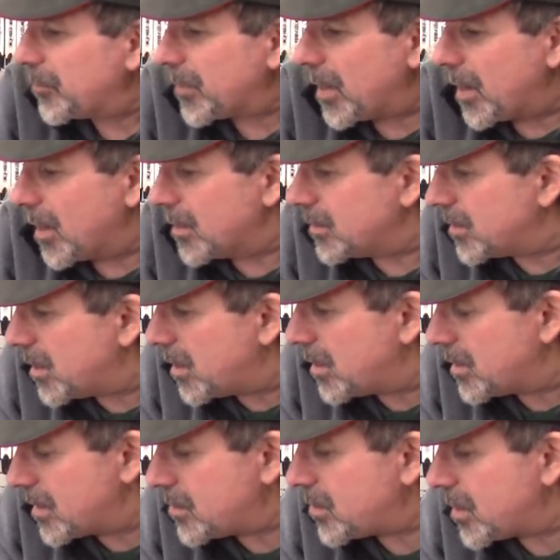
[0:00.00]
And
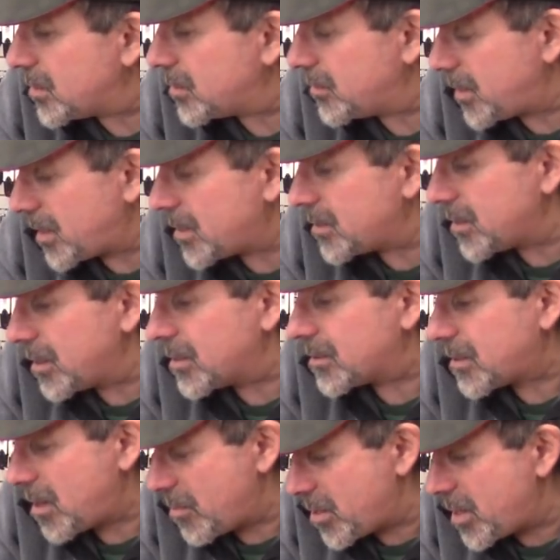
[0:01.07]
uh, it's, it's like I said, it's
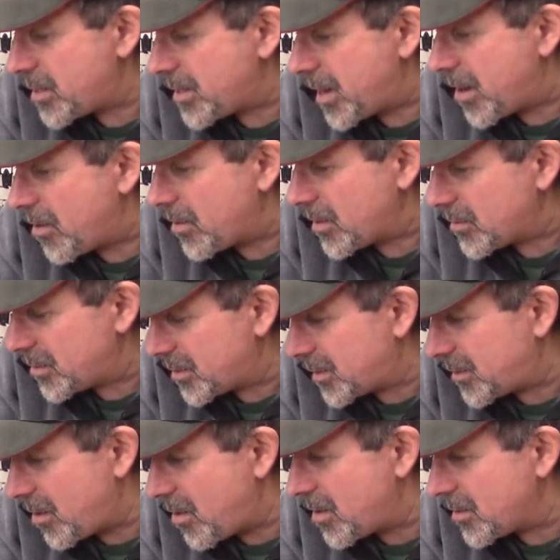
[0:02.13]
coming on now, and I was
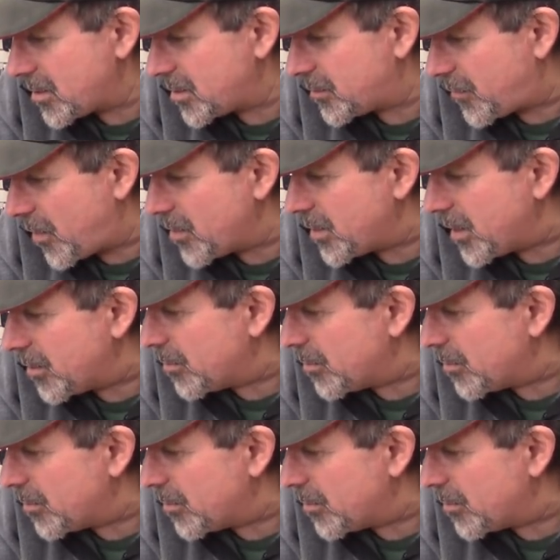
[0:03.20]
like, all right, this is fun now.